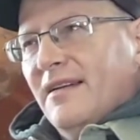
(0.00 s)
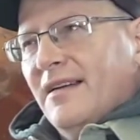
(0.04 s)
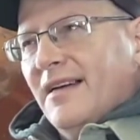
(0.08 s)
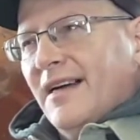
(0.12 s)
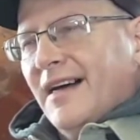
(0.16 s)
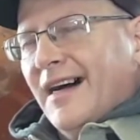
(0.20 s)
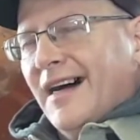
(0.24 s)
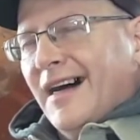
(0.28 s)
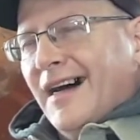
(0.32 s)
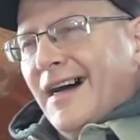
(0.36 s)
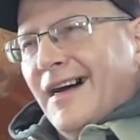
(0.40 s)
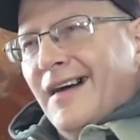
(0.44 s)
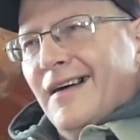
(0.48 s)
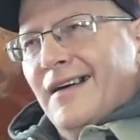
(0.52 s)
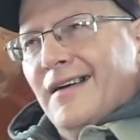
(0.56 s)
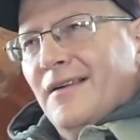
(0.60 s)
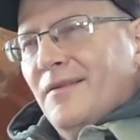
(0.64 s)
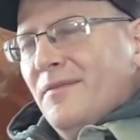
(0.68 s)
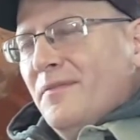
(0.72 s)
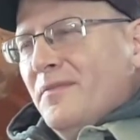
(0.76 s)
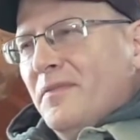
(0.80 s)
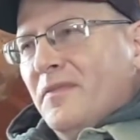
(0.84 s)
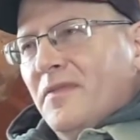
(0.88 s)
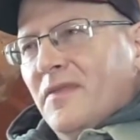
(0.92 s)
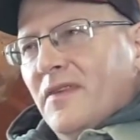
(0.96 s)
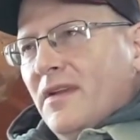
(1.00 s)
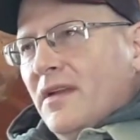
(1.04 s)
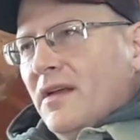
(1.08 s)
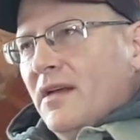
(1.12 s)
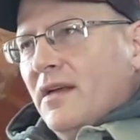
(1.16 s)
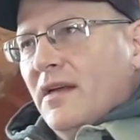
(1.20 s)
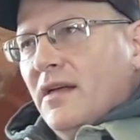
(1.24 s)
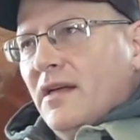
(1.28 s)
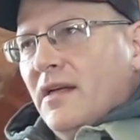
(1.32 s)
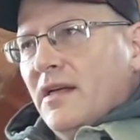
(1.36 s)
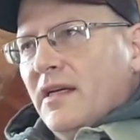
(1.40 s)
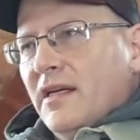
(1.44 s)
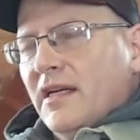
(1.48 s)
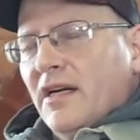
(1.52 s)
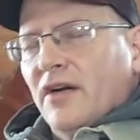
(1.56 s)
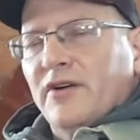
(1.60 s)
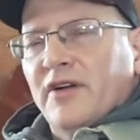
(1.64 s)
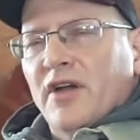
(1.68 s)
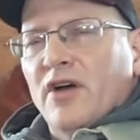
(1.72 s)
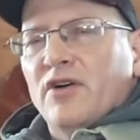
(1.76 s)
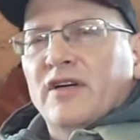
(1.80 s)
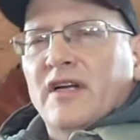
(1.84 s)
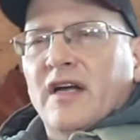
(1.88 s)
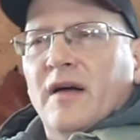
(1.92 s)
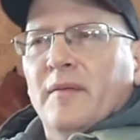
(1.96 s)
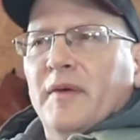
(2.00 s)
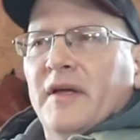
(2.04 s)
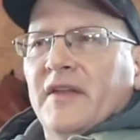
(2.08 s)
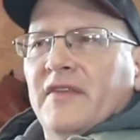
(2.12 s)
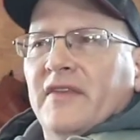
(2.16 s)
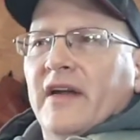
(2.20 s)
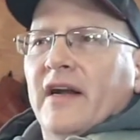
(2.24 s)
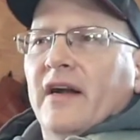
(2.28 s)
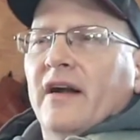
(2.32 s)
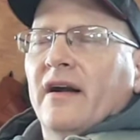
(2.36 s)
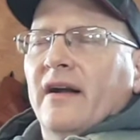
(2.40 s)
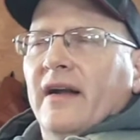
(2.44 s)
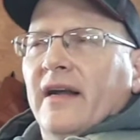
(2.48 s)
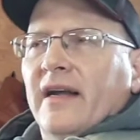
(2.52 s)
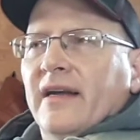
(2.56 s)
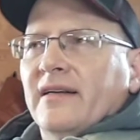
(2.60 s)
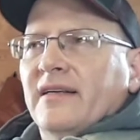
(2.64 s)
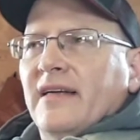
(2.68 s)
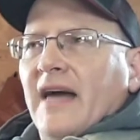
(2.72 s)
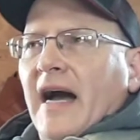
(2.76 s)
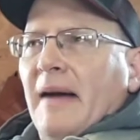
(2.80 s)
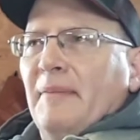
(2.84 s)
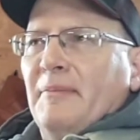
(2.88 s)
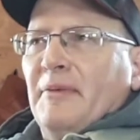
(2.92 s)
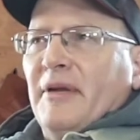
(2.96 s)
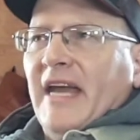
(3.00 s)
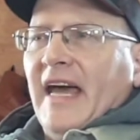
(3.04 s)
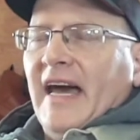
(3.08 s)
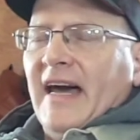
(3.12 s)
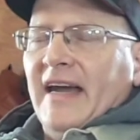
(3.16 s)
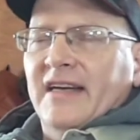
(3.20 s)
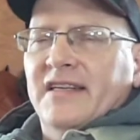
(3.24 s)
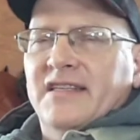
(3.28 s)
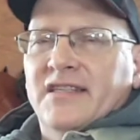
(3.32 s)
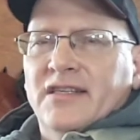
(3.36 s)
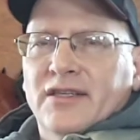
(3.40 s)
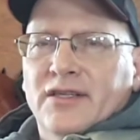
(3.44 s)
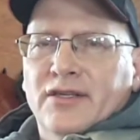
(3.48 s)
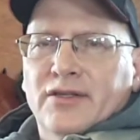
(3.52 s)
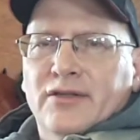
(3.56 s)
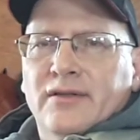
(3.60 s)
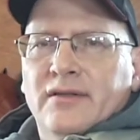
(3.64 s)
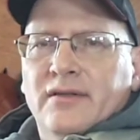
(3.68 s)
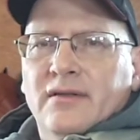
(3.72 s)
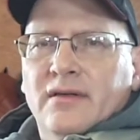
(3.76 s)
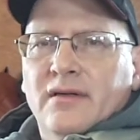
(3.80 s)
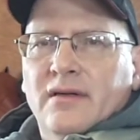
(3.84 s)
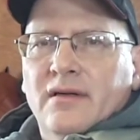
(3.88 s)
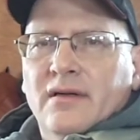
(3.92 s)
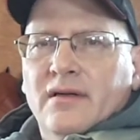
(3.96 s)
don't come in there and cop an attitude